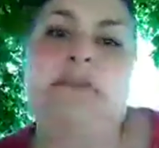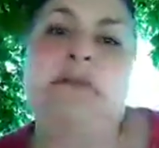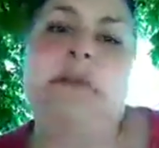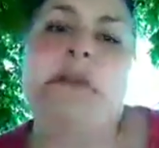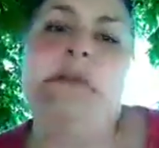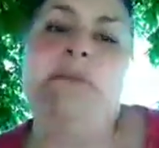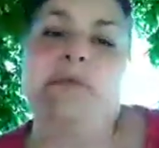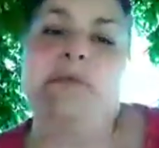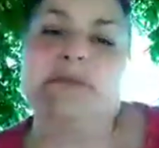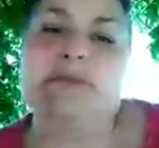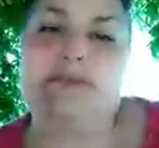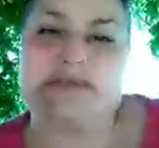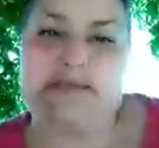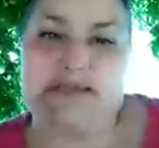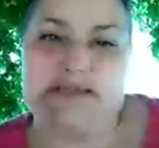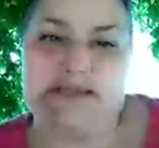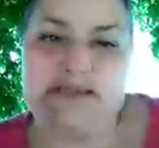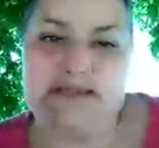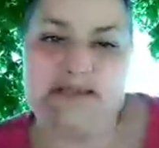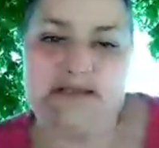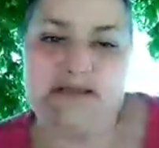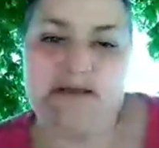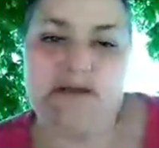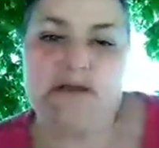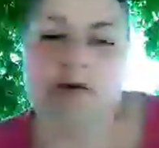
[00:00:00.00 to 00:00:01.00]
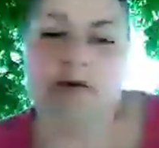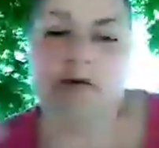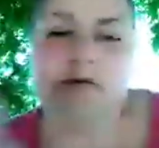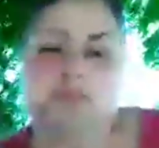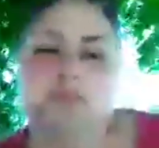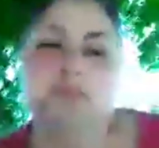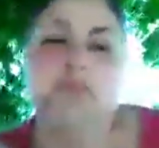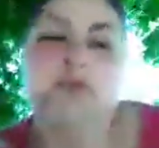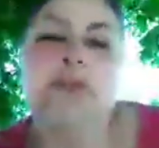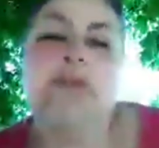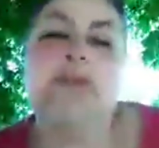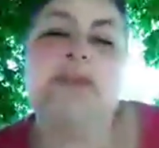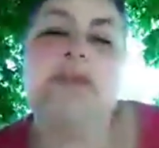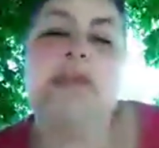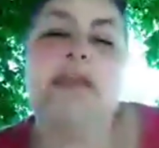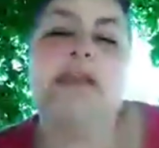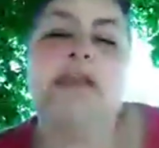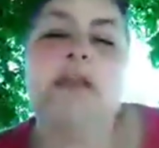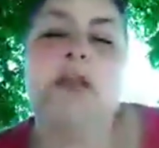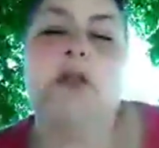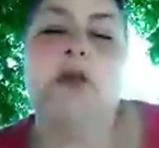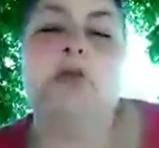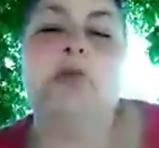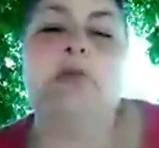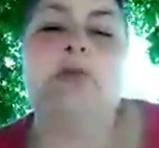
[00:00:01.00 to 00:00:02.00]
people see them. They
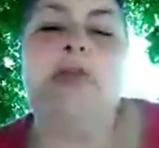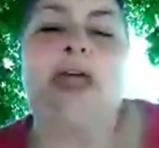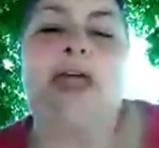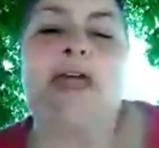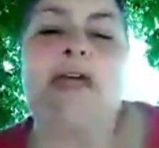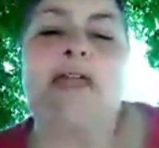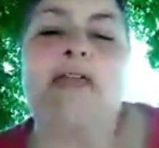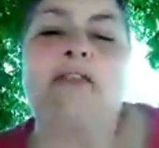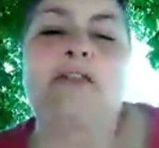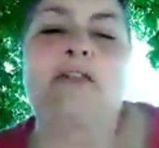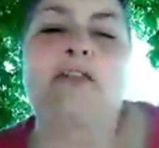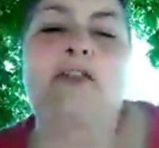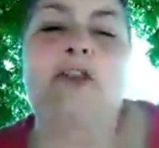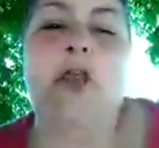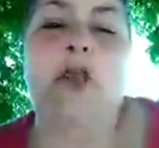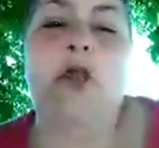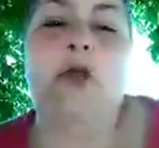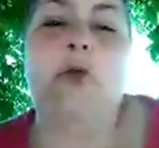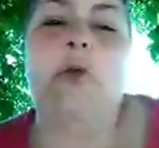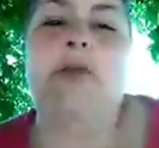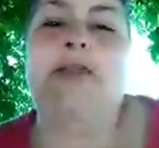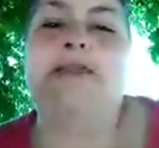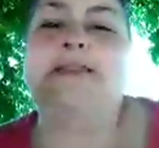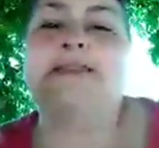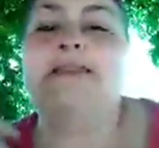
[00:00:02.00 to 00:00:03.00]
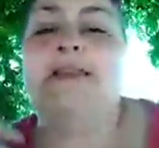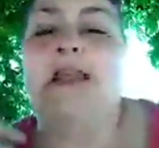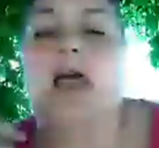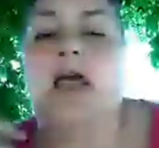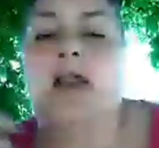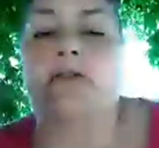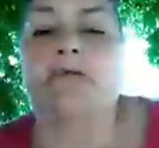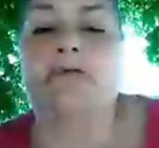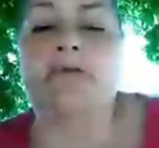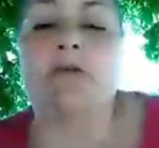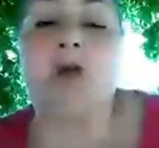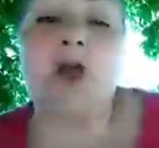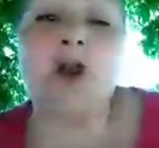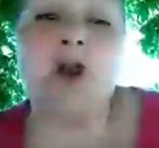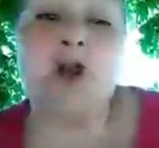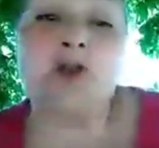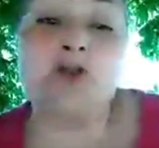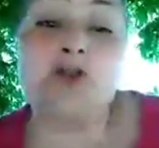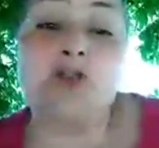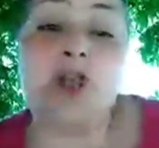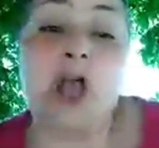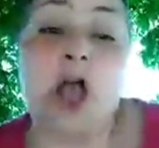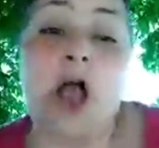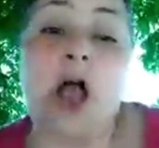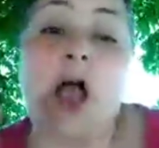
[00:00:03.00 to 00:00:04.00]
know that, you know, it's not a
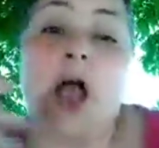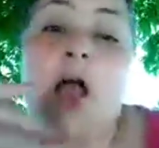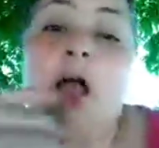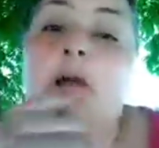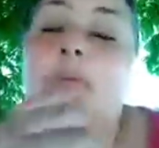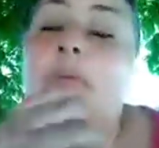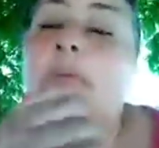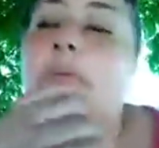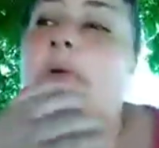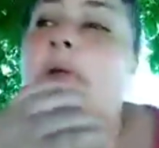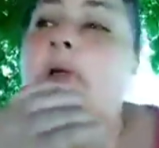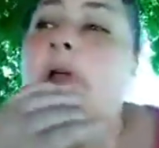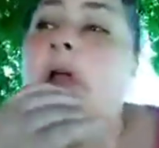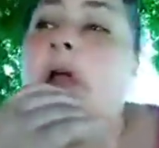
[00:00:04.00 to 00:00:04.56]
Photoshop.